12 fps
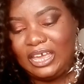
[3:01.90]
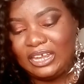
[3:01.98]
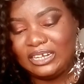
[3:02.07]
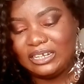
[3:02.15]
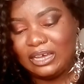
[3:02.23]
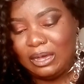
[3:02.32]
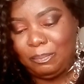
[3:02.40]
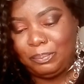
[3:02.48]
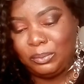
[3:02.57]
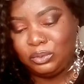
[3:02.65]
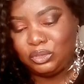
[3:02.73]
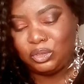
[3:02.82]
and
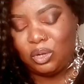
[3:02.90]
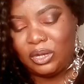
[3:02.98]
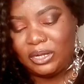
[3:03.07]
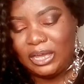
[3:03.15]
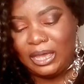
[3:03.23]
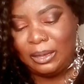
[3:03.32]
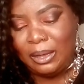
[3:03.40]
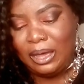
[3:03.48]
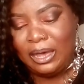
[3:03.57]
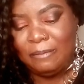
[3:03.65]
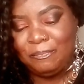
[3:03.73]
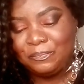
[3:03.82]
put on
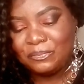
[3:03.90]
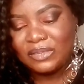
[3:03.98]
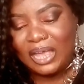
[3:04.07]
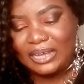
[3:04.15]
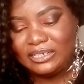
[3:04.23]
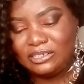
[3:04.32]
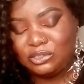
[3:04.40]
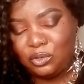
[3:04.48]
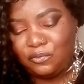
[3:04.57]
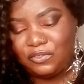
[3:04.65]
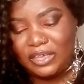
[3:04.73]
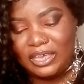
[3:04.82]
Artist
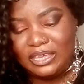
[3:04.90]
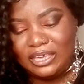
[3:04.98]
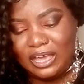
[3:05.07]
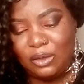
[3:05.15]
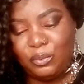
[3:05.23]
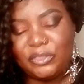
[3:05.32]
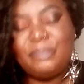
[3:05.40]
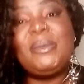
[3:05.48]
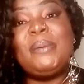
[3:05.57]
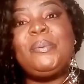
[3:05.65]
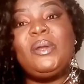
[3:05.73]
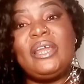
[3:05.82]
of the Year with
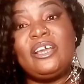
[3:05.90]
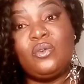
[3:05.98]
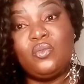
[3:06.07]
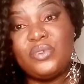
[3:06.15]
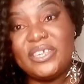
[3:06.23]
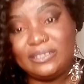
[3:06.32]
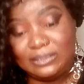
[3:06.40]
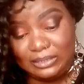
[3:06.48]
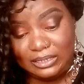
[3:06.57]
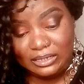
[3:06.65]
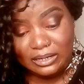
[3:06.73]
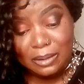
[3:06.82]
people like
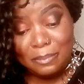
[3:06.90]
Wizkid,